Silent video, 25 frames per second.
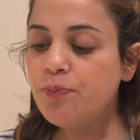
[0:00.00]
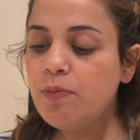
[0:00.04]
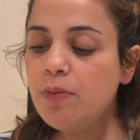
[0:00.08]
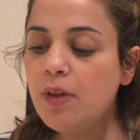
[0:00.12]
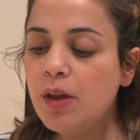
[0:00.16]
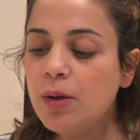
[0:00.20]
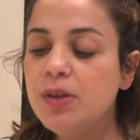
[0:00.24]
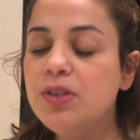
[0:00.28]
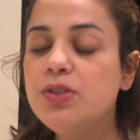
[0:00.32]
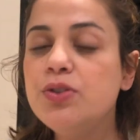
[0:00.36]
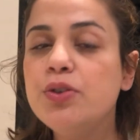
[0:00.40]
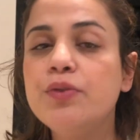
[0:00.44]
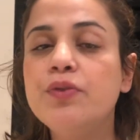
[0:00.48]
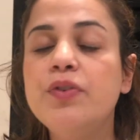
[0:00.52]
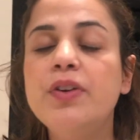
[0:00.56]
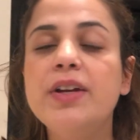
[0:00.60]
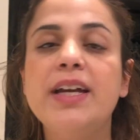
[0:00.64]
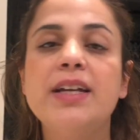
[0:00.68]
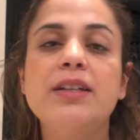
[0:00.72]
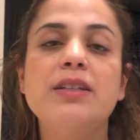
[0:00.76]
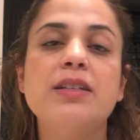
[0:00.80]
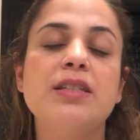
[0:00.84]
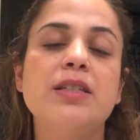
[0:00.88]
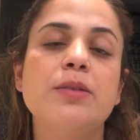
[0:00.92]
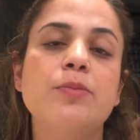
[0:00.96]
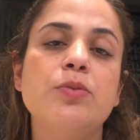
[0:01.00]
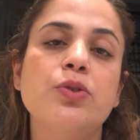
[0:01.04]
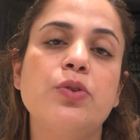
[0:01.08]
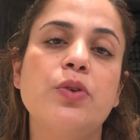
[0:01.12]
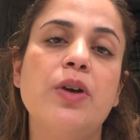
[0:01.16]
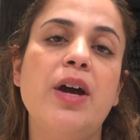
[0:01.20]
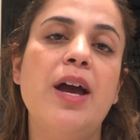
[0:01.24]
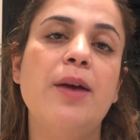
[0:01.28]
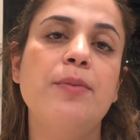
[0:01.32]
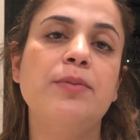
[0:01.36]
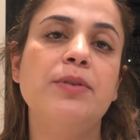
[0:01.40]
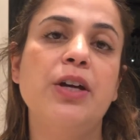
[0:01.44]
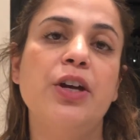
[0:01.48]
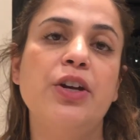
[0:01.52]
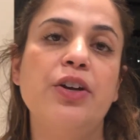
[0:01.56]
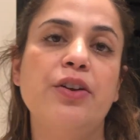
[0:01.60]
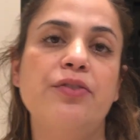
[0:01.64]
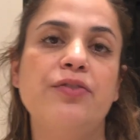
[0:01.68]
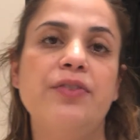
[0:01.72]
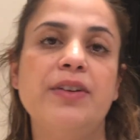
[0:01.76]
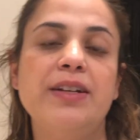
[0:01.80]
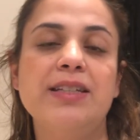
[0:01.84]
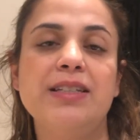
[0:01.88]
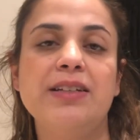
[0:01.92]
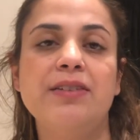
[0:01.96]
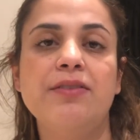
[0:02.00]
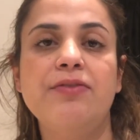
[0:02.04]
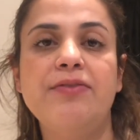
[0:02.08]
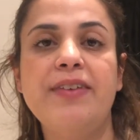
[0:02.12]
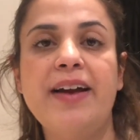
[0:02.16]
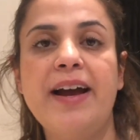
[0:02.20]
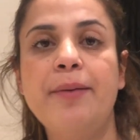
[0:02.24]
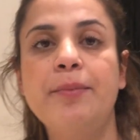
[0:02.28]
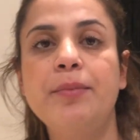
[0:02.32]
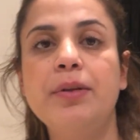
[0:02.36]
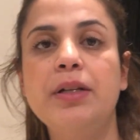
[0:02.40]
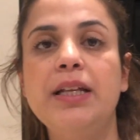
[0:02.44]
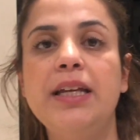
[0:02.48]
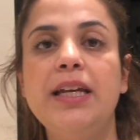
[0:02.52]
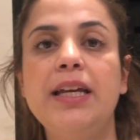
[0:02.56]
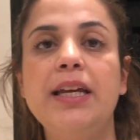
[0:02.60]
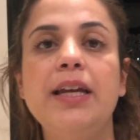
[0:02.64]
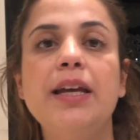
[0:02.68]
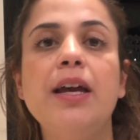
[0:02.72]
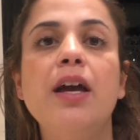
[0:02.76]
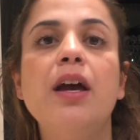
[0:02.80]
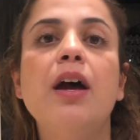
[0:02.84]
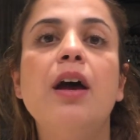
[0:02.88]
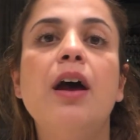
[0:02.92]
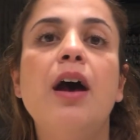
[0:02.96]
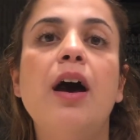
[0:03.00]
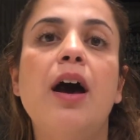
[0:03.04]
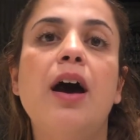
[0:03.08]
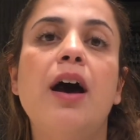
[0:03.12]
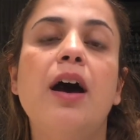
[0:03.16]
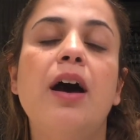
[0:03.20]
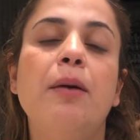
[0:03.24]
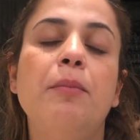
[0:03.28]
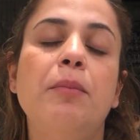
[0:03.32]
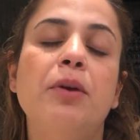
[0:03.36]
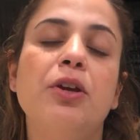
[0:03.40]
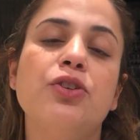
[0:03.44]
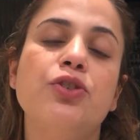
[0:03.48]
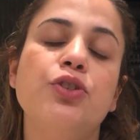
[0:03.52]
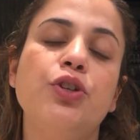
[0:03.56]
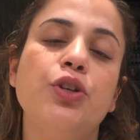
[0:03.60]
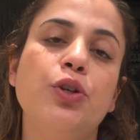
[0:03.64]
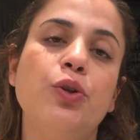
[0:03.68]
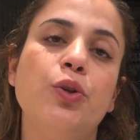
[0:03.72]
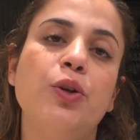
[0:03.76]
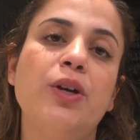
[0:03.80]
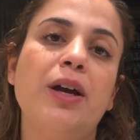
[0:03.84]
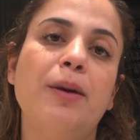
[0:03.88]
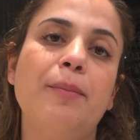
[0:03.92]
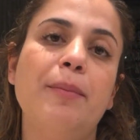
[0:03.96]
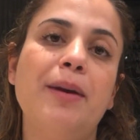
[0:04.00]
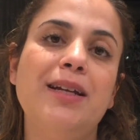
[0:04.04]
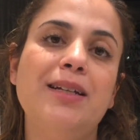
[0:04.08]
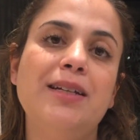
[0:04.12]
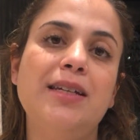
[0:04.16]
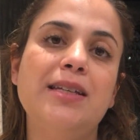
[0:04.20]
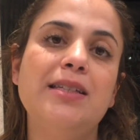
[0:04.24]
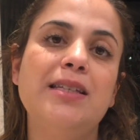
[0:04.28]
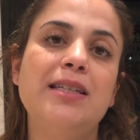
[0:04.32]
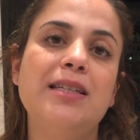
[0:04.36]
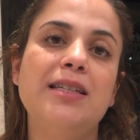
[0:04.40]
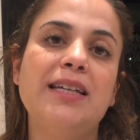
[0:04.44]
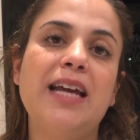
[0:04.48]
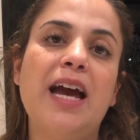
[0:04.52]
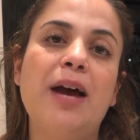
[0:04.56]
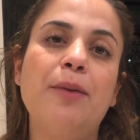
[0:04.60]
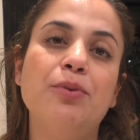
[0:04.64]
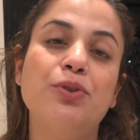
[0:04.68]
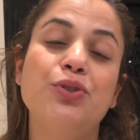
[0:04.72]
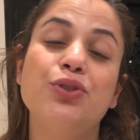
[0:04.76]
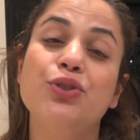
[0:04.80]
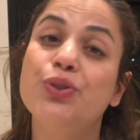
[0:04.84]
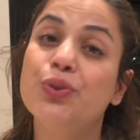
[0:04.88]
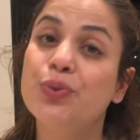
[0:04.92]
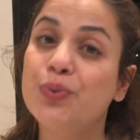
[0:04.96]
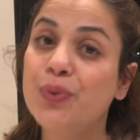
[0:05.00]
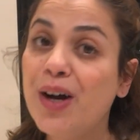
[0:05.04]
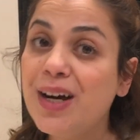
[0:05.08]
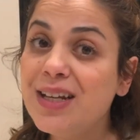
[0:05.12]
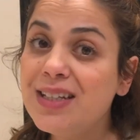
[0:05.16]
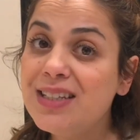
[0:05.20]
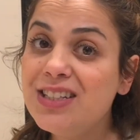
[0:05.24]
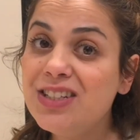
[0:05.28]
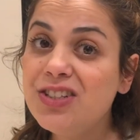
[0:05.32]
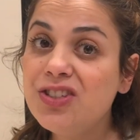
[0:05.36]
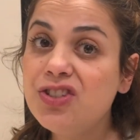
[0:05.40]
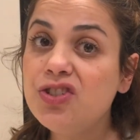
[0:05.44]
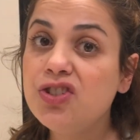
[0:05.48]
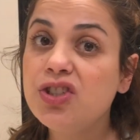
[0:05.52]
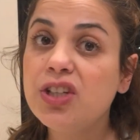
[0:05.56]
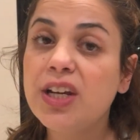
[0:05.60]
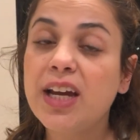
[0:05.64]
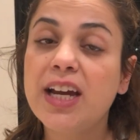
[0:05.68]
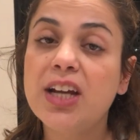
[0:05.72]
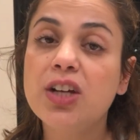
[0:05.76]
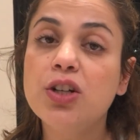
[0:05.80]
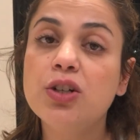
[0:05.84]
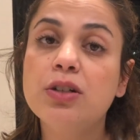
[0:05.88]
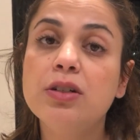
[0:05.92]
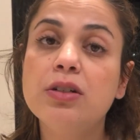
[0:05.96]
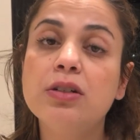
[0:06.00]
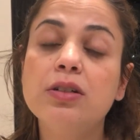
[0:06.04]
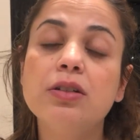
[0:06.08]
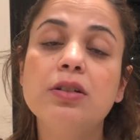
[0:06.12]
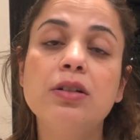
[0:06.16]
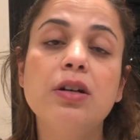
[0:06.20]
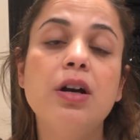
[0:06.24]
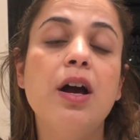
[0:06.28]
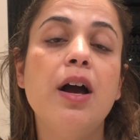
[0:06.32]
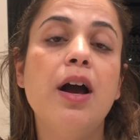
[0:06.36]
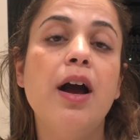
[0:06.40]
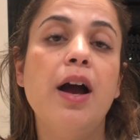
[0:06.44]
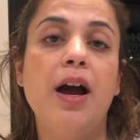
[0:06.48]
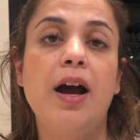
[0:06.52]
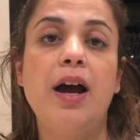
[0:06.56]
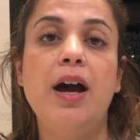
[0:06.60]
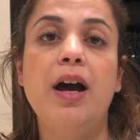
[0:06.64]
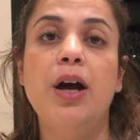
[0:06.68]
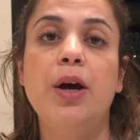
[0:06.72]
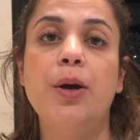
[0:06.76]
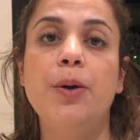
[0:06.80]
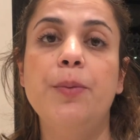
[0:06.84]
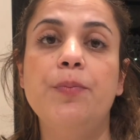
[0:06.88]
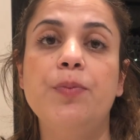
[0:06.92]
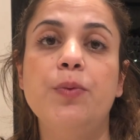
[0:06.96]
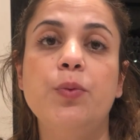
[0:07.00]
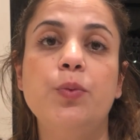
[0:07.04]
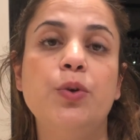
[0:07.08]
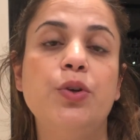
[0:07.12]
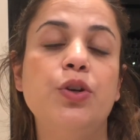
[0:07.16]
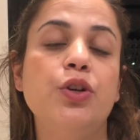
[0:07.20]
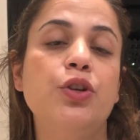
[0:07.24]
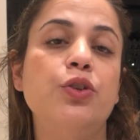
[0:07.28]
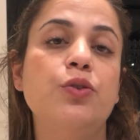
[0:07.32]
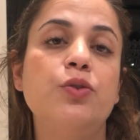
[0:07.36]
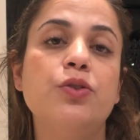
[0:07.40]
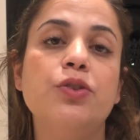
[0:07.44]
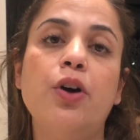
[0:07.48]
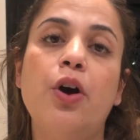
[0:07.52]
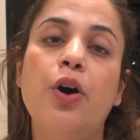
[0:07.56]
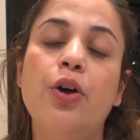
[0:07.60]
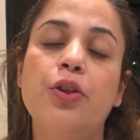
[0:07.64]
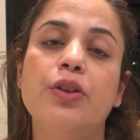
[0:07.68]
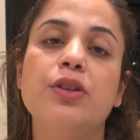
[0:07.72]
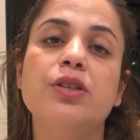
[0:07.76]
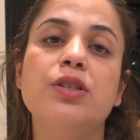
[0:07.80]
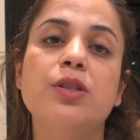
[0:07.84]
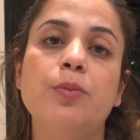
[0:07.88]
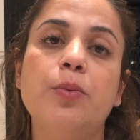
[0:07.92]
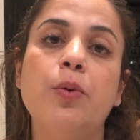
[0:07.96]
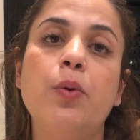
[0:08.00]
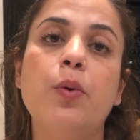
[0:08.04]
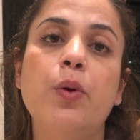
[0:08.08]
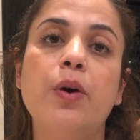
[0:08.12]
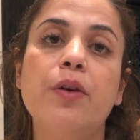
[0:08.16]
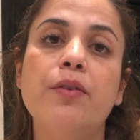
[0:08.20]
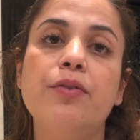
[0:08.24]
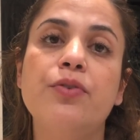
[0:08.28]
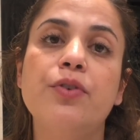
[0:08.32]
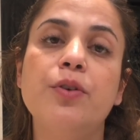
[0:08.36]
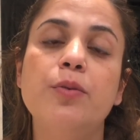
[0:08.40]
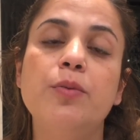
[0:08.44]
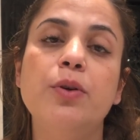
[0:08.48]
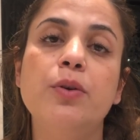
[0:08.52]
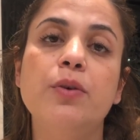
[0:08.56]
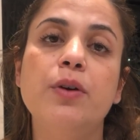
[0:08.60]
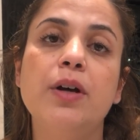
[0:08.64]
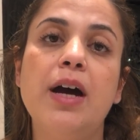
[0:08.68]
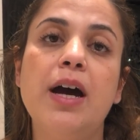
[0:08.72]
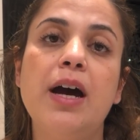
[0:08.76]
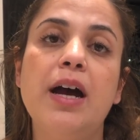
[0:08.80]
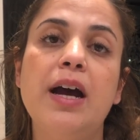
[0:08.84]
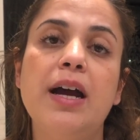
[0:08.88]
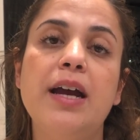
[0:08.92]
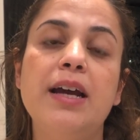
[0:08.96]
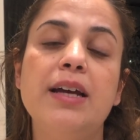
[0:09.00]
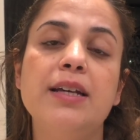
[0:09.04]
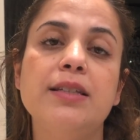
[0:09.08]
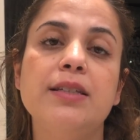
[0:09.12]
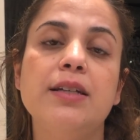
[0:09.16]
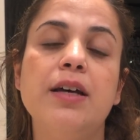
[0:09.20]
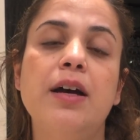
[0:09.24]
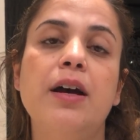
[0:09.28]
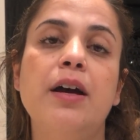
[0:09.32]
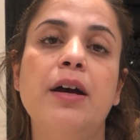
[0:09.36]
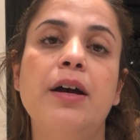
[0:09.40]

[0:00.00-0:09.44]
Please don't forget to subscribe, tell your friends and family. Make sure you look at my niece's Gabby Shirazi's channel. We can use all the support from you guys.